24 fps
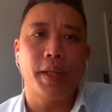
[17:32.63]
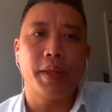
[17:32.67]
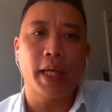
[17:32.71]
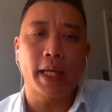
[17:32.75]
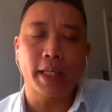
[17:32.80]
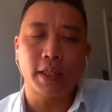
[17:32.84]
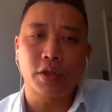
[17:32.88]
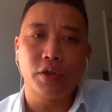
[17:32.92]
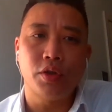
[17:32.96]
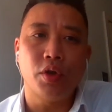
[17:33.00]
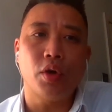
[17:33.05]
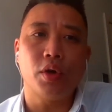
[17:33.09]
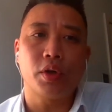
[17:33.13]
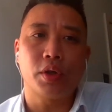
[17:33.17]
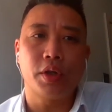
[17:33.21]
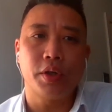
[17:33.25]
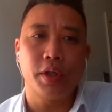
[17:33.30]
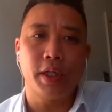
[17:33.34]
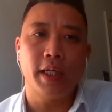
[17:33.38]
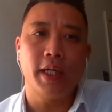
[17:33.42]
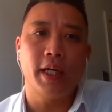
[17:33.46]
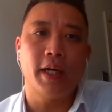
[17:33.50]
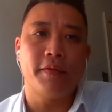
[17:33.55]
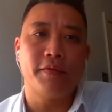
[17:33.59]
that's not
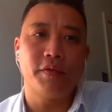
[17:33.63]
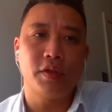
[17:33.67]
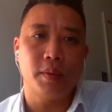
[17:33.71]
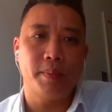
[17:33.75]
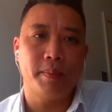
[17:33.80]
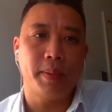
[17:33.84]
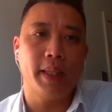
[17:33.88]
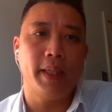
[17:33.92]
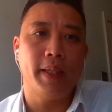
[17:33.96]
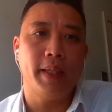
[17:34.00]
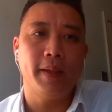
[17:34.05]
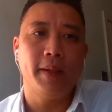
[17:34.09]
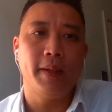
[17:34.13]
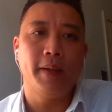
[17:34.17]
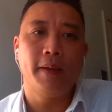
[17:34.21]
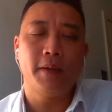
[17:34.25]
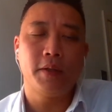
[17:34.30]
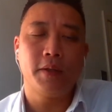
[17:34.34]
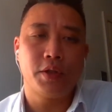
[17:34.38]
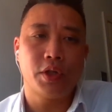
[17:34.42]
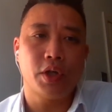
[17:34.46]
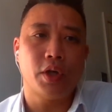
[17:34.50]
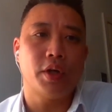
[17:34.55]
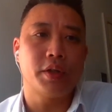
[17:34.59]
good enough to be
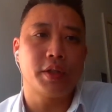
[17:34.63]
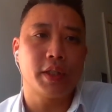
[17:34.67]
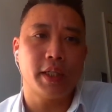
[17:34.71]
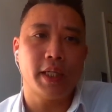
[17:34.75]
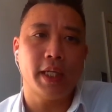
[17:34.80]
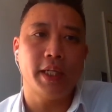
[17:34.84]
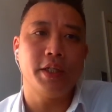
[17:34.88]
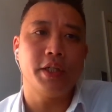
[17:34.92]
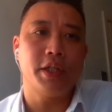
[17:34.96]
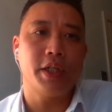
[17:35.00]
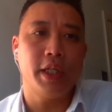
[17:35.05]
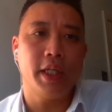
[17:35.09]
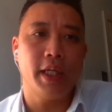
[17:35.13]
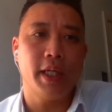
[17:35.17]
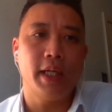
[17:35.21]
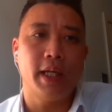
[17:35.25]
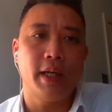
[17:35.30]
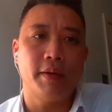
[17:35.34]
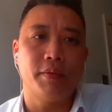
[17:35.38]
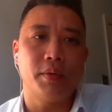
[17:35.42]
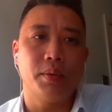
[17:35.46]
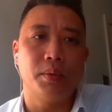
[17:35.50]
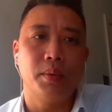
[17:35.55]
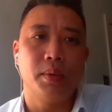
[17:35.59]
chartered engineer
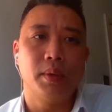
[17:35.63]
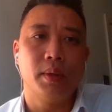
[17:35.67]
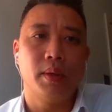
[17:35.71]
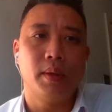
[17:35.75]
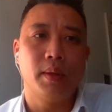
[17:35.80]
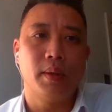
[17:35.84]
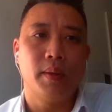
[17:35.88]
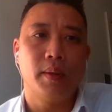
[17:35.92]
level.